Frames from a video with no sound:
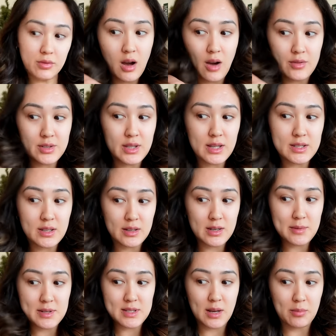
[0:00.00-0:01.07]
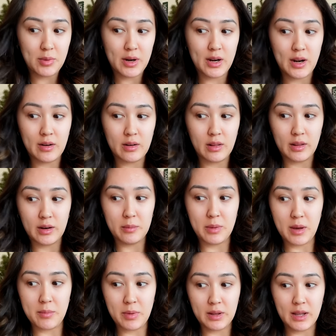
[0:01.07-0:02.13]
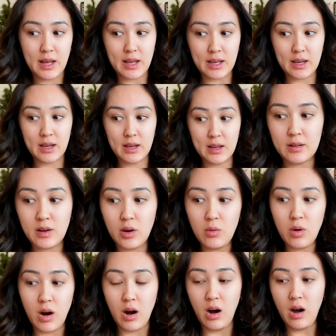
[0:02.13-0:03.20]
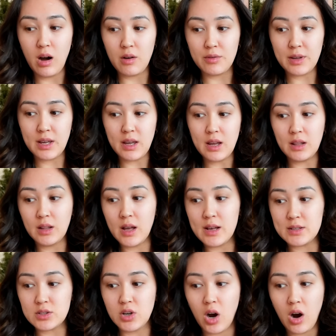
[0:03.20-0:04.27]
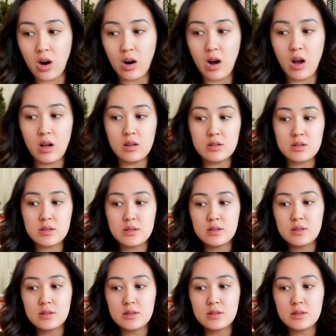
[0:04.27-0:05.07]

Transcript: Obviously they still need to be separated out a little bit, but like, go off. Heatless curls.